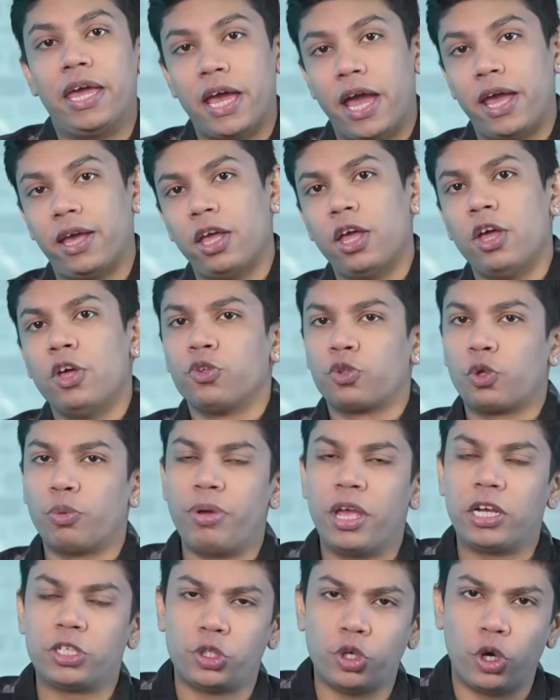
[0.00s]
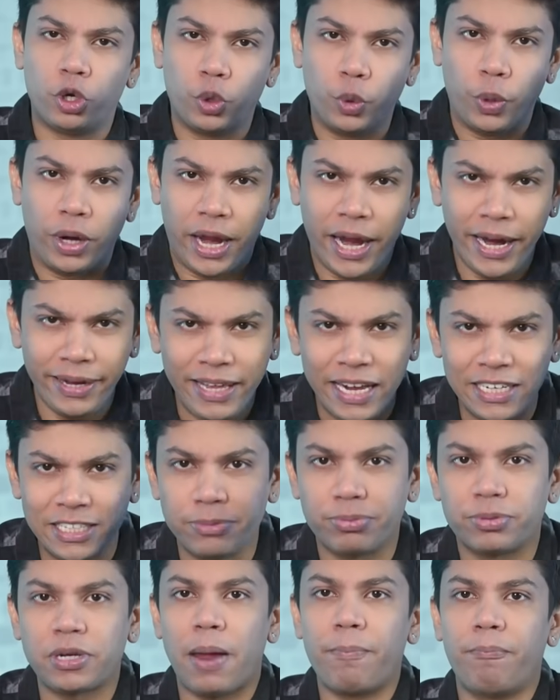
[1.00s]
AI. So make sure to hit that
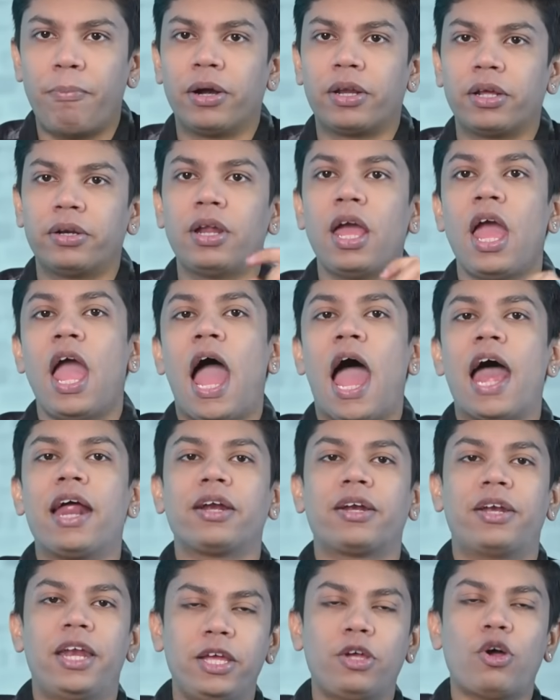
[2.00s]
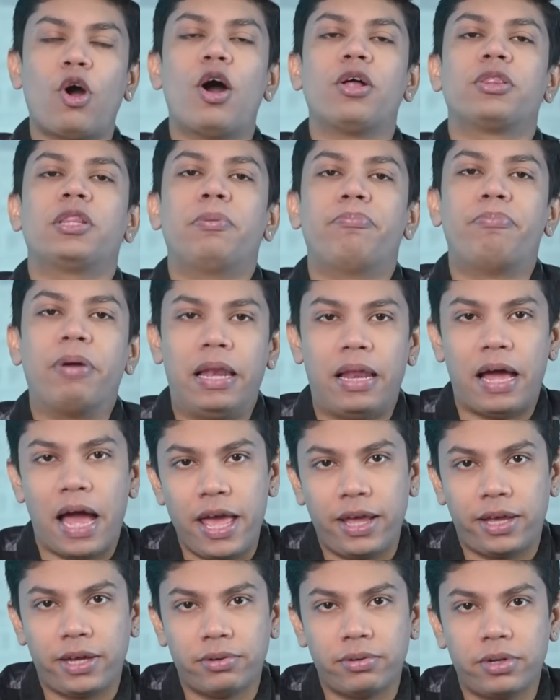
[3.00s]
subscribe button and click on the bell
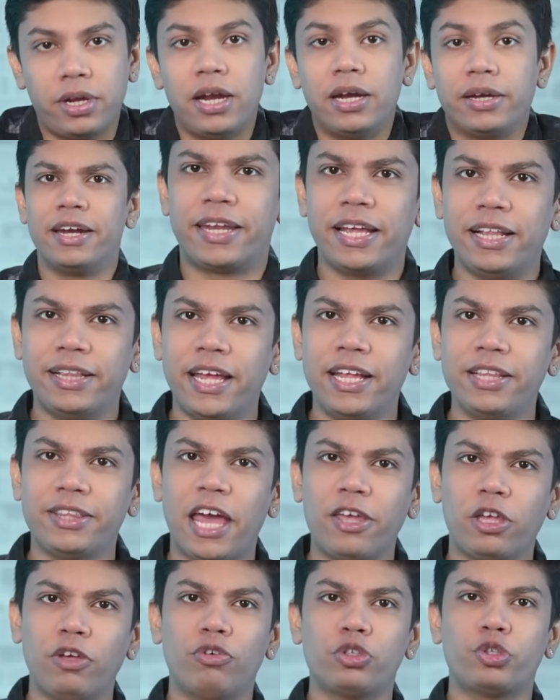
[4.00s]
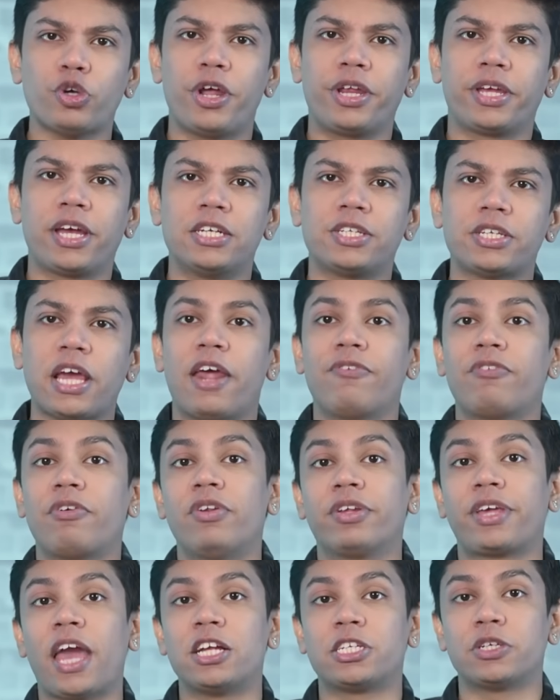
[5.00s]
icon. Till then, thank you for joining us and we
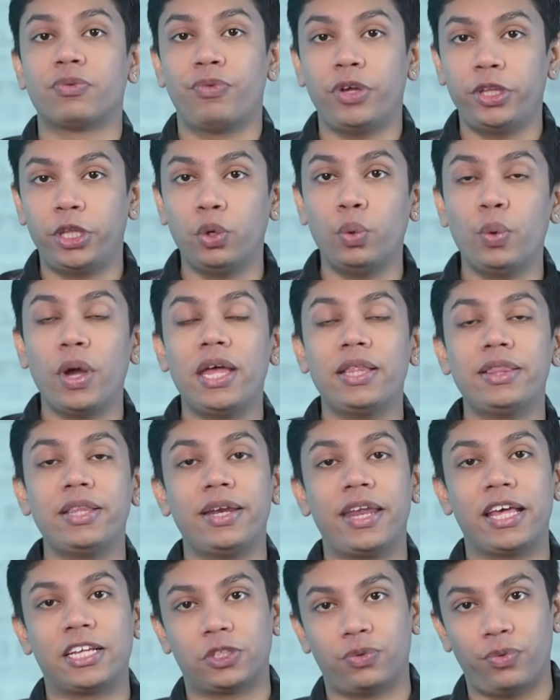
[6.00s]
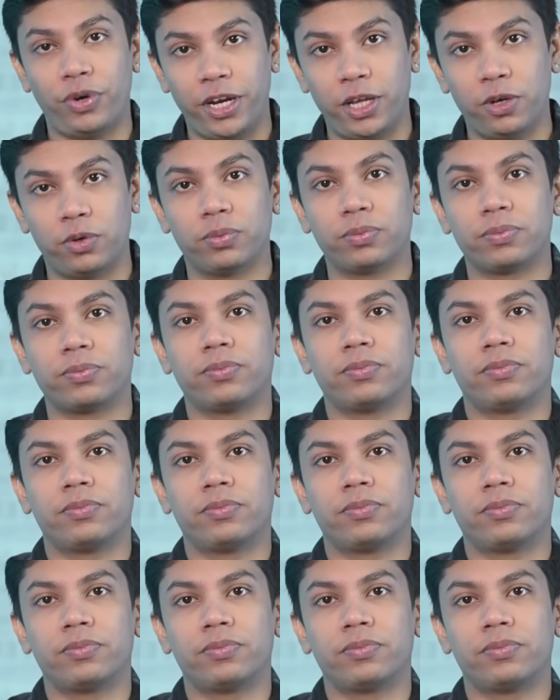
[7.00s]
will catch up with you in the next video.